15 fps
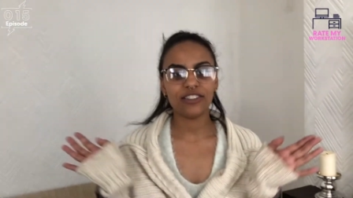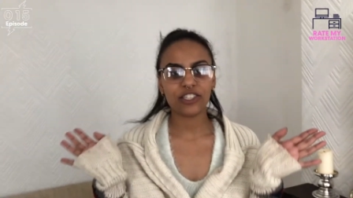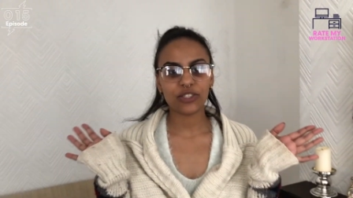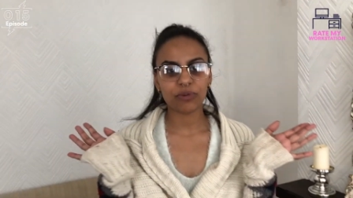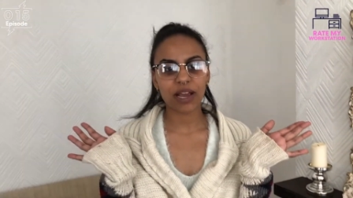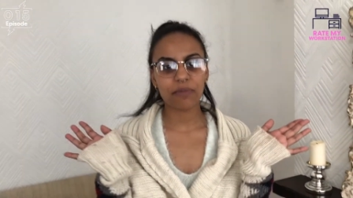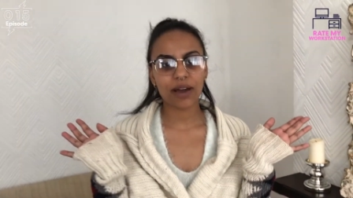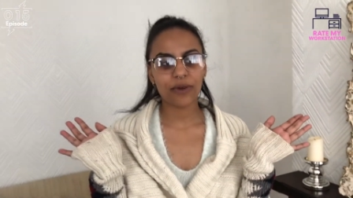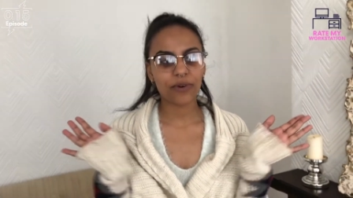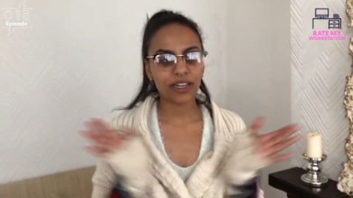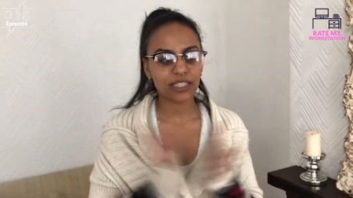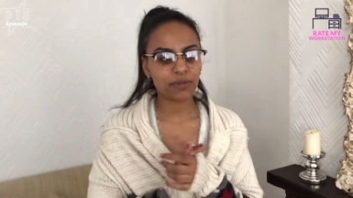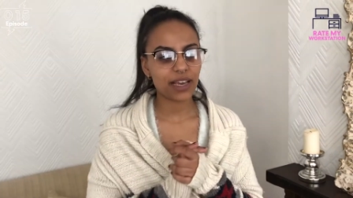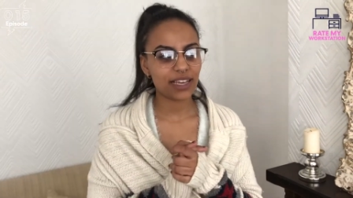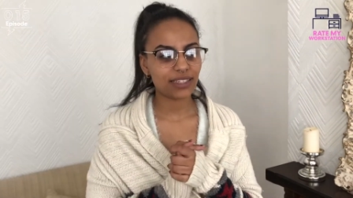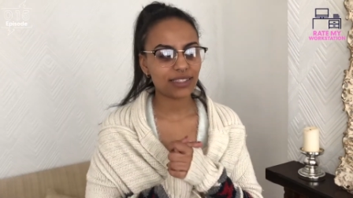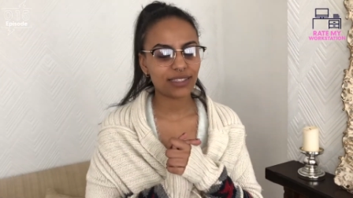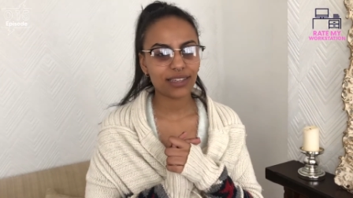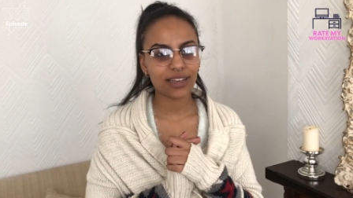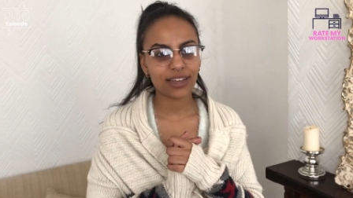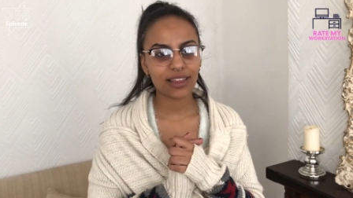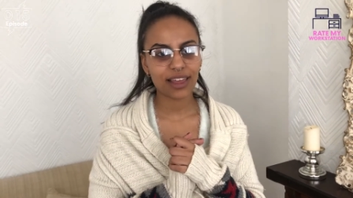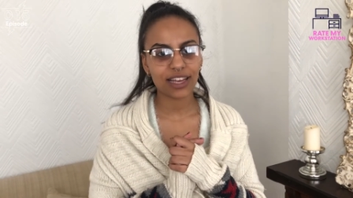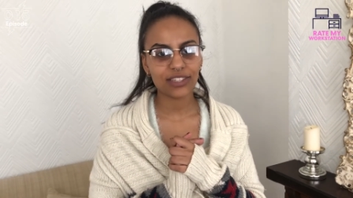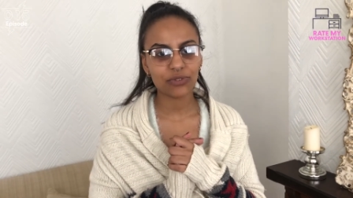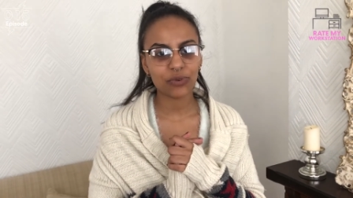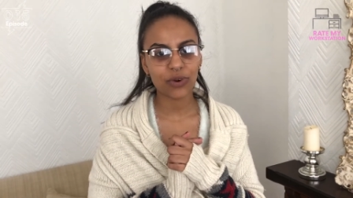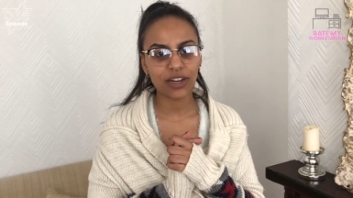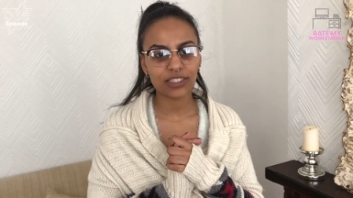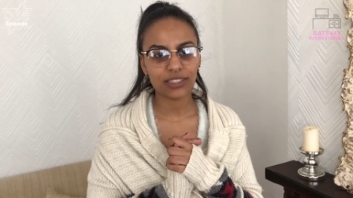just rate my workspace. Thanks
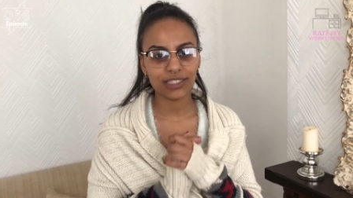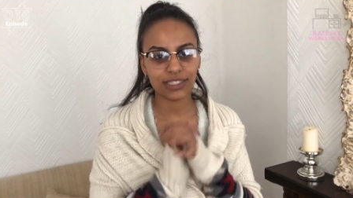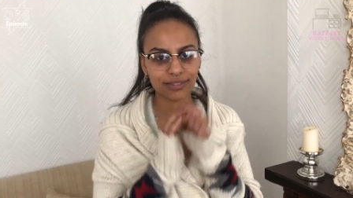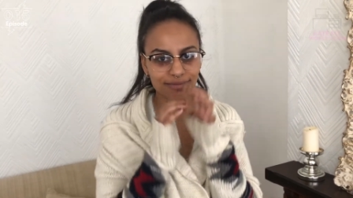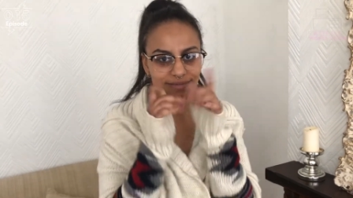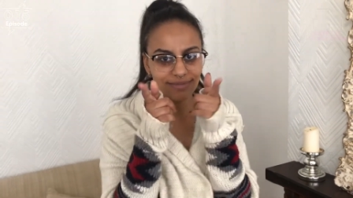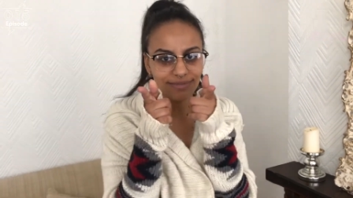for watching.